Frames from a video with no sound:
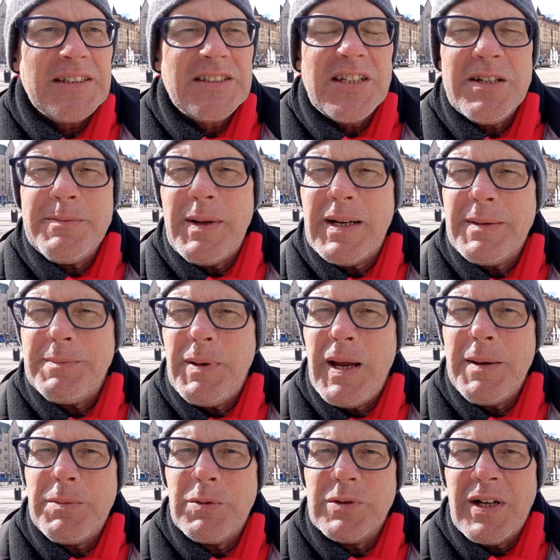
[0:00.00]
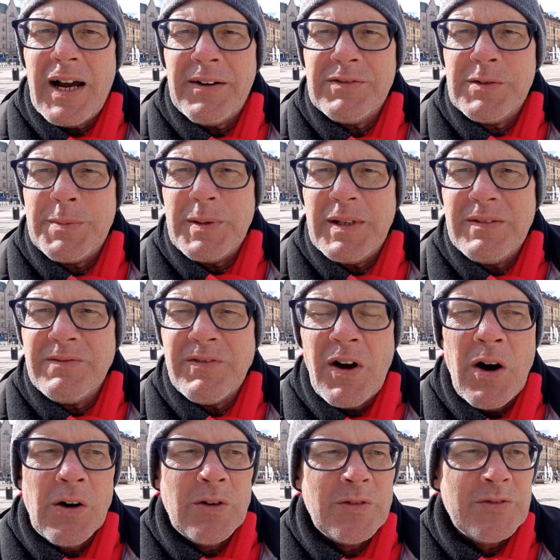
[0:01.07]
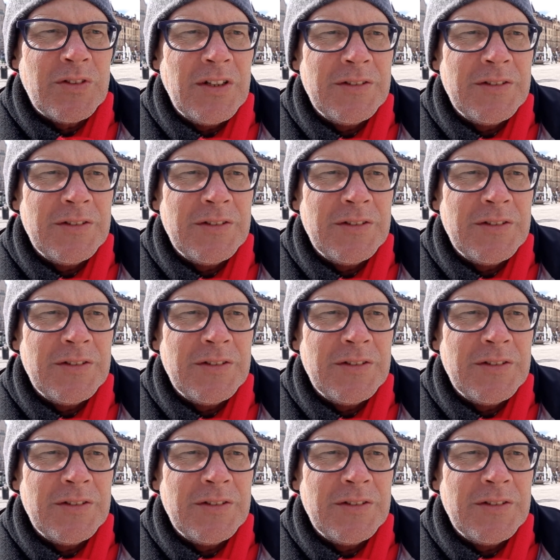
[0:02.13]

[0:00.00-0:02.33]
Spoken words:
Too many people would have to be involved."